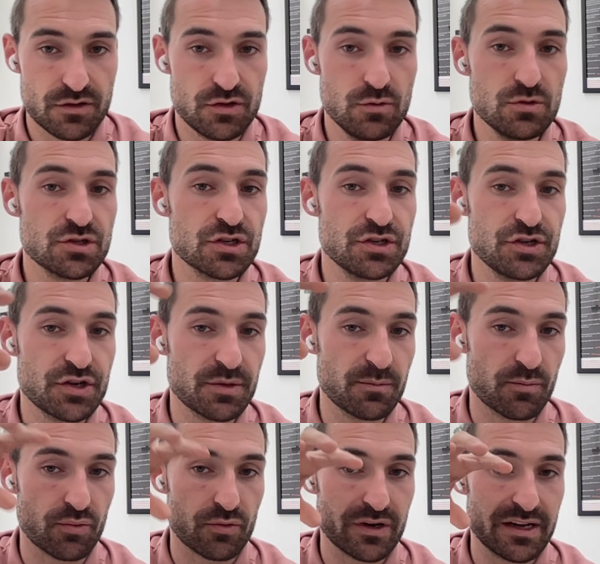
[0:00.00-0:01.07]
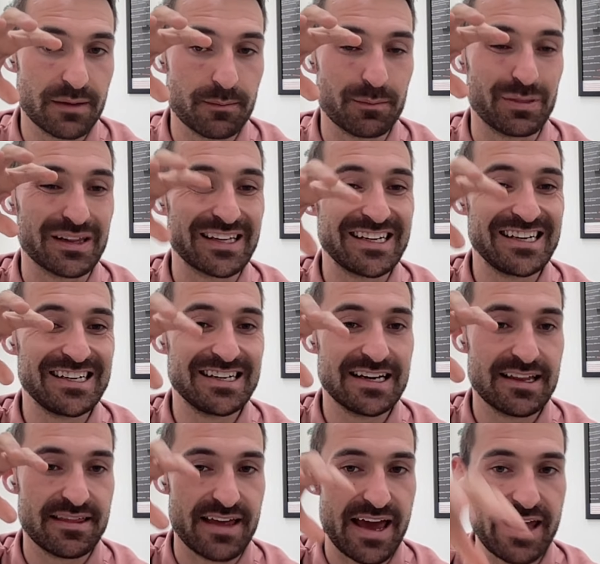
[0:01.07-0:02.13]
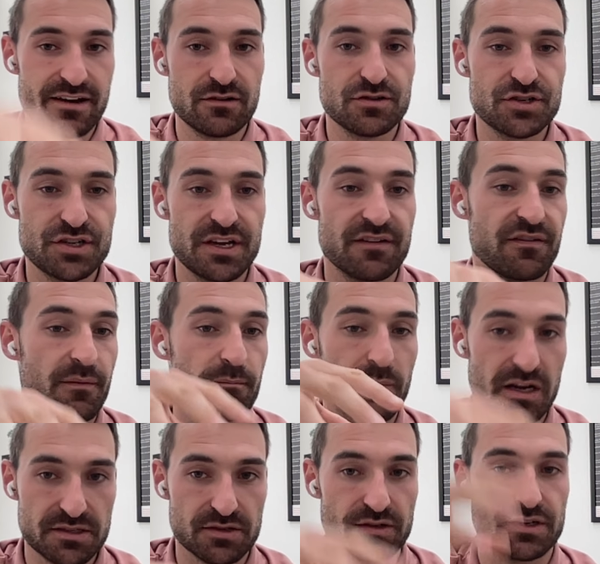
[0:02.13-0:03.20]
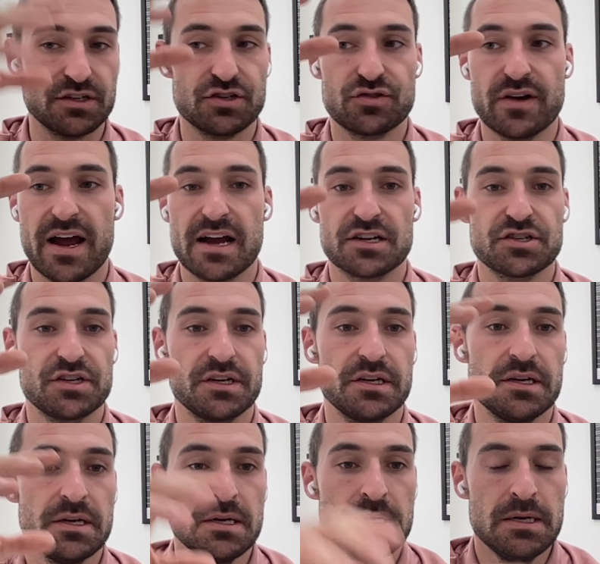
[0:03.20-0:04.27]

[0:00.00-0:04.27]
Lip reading: usually you can bleed the energy of a muscle contraction